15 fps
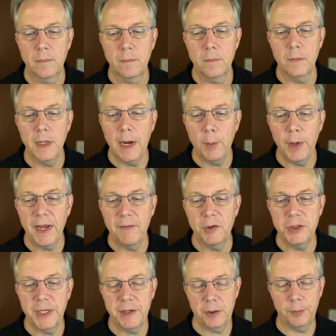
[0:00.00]
Now we have our
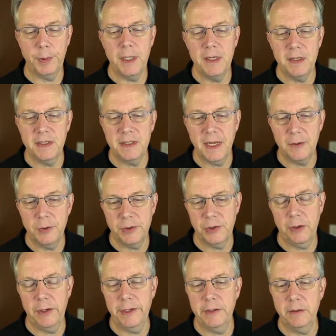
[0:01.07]
J N L P container
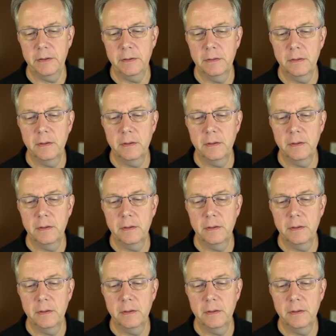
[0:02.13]
starting.